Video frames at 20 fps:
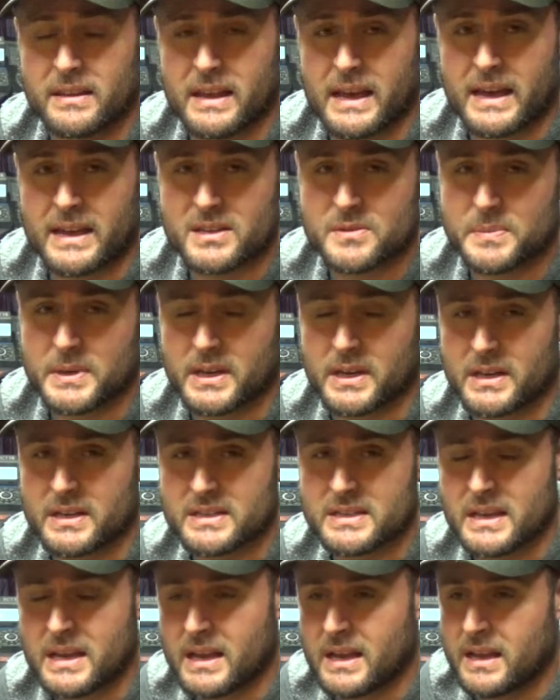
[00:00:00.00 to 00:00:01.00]
that is
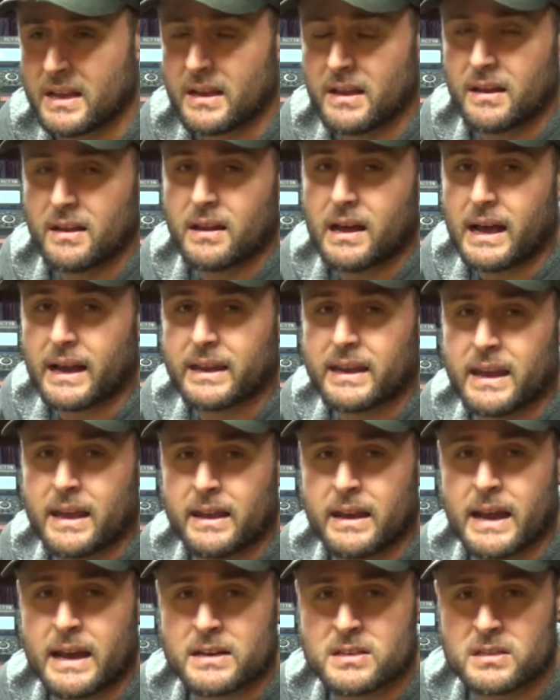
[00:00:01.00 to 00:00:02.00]
because I
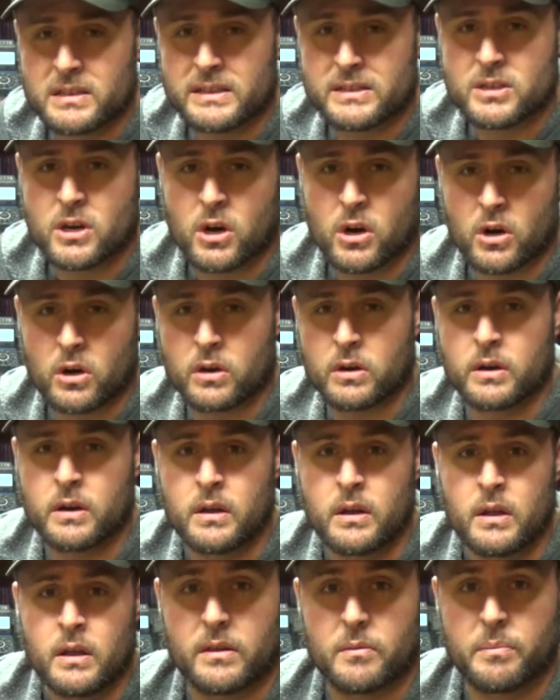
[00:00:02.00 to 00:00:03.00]
can actually turn
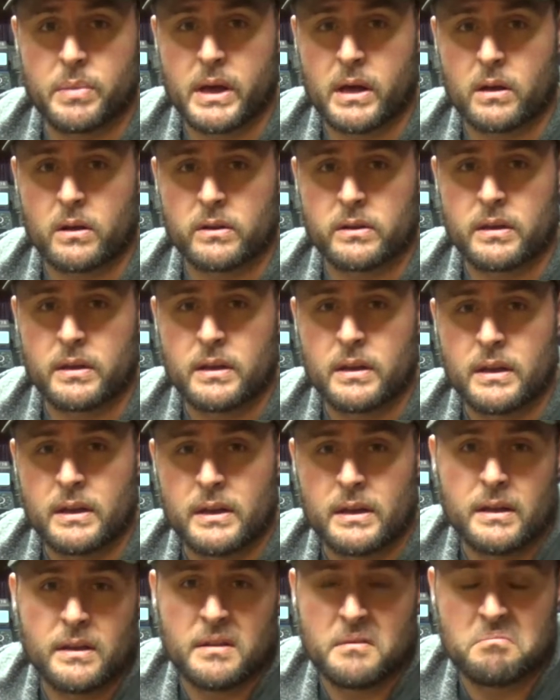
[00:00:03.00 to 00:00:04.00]
the belt.
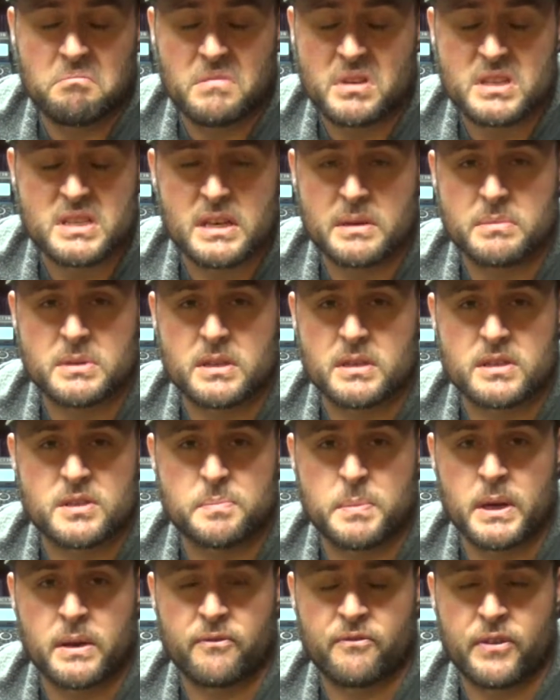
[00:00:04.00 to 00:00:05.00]
It seems to
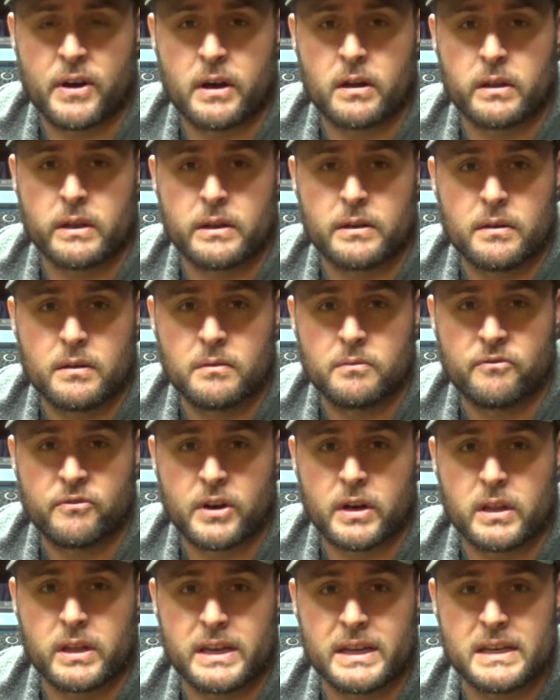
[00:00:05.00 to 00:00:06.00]
spin fairly
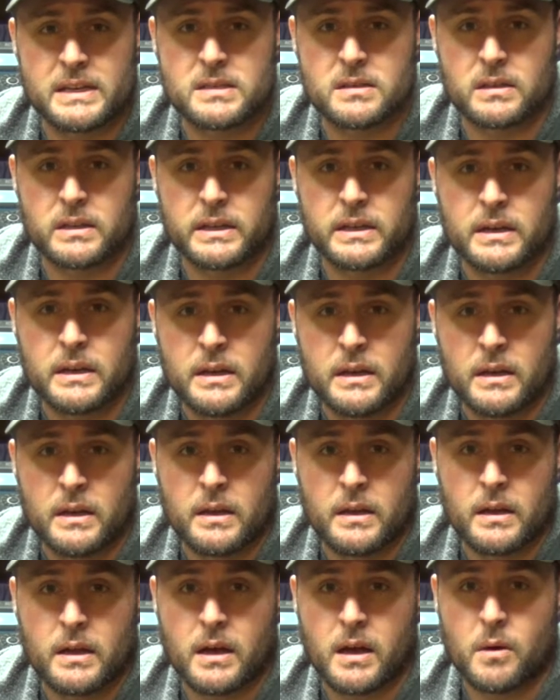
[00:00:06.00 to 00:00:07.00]
easily.
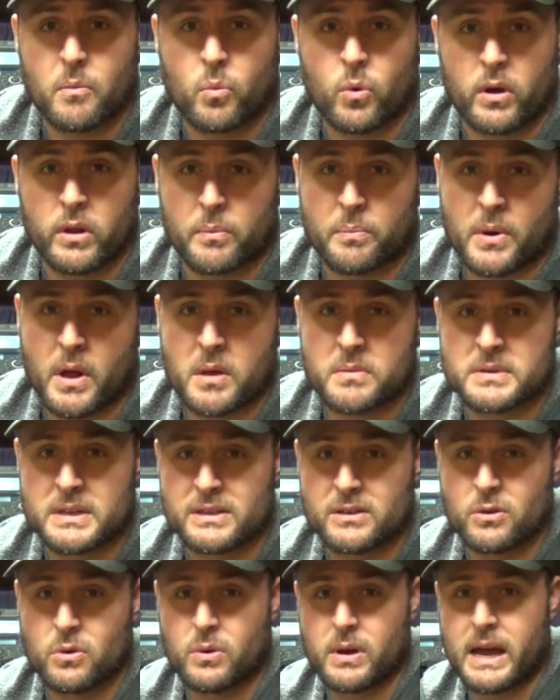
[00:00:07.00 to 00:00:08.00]
One of the problems
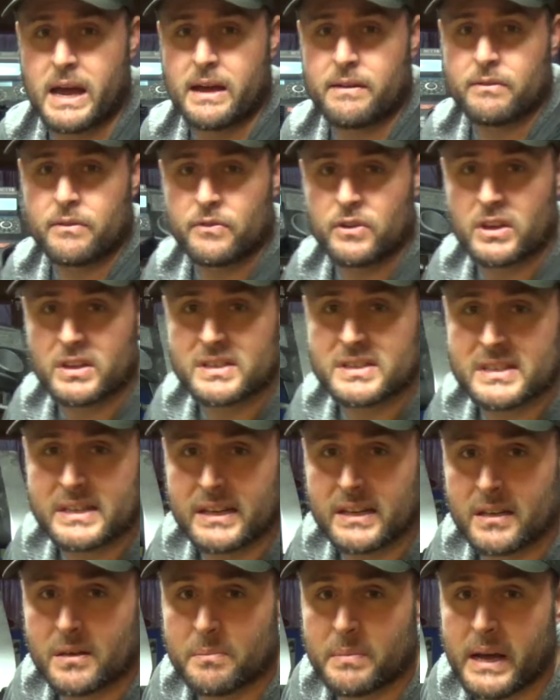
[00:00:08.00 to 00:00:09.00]
I do have, if you can
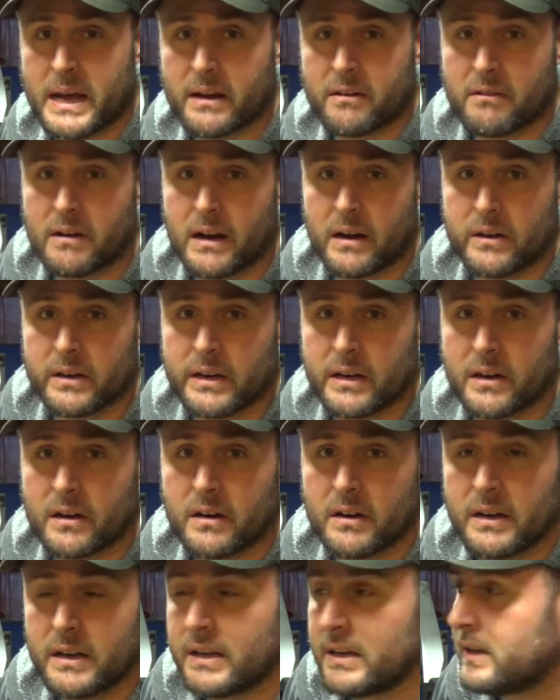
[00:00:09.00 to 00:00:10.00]
see it in the background here,